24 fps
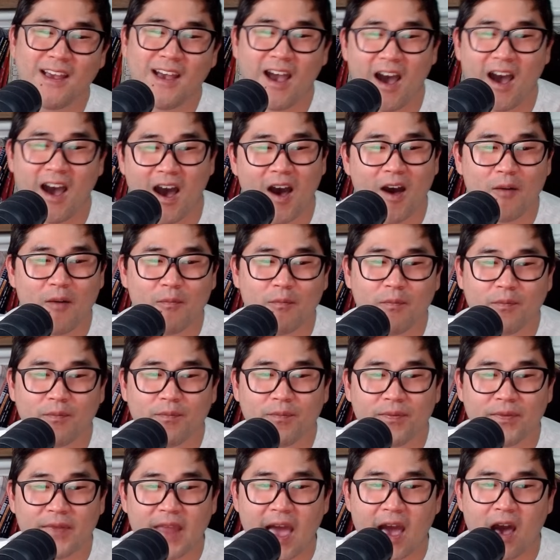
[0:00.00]

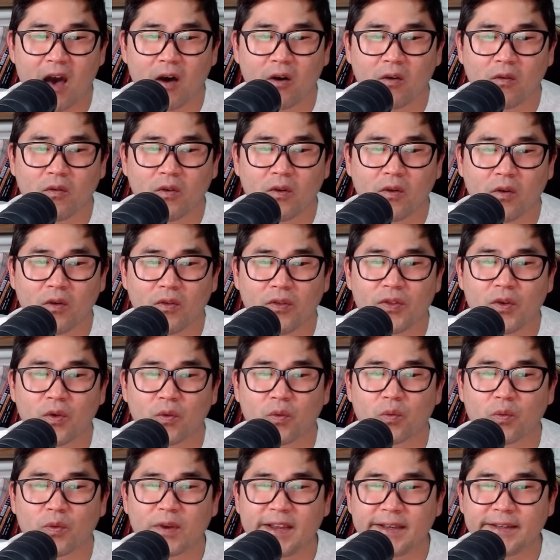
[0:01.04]
Now the
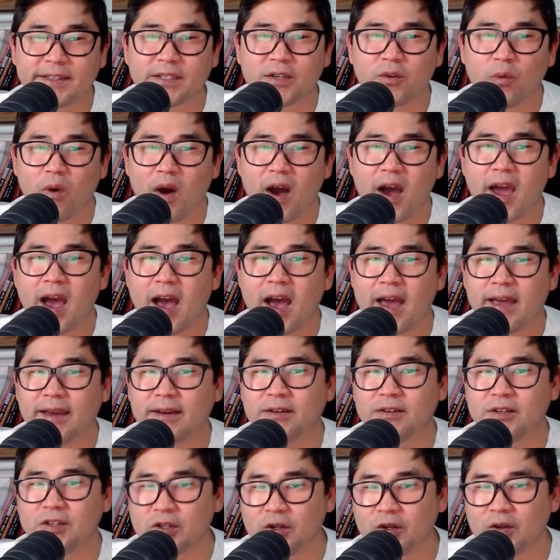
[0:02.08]
reason why I
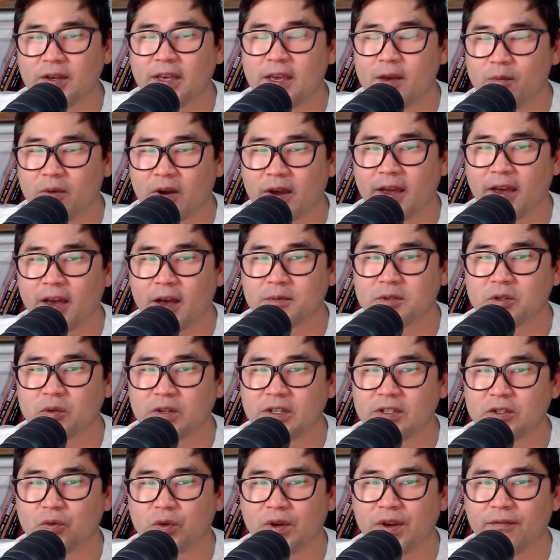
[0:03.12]
do keep bringing up
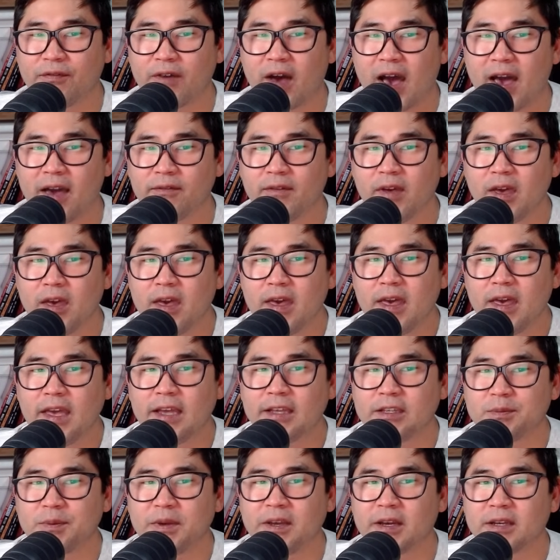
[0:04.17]
2025
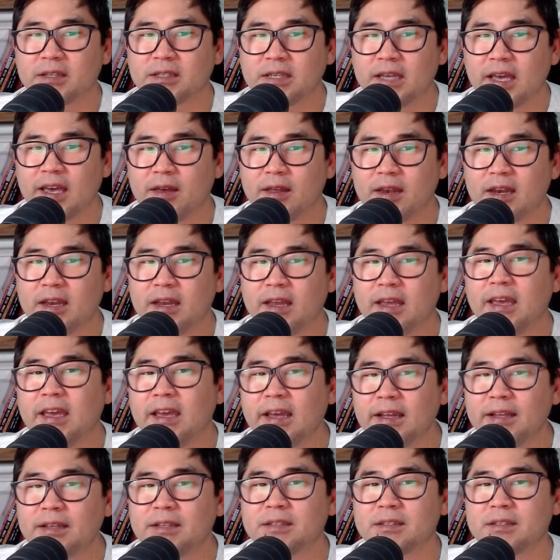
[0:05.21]
is because it
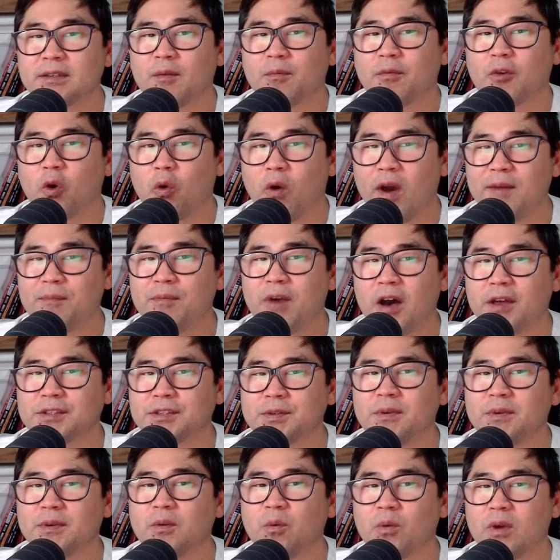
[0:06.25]
is quite
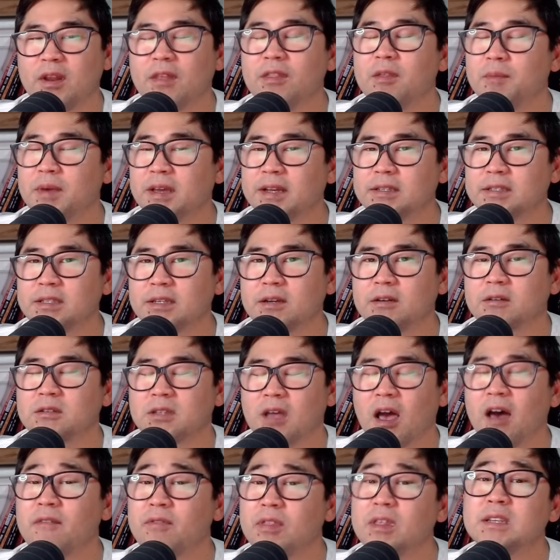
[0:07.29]
possibly one of the biggest years
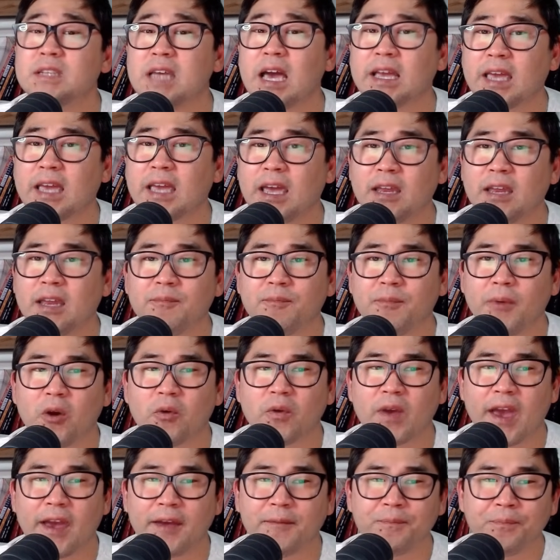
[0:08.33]
of the decade.
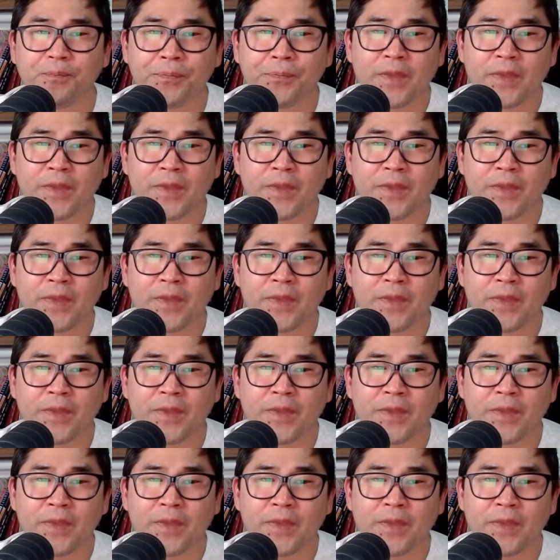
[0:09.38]
Okay.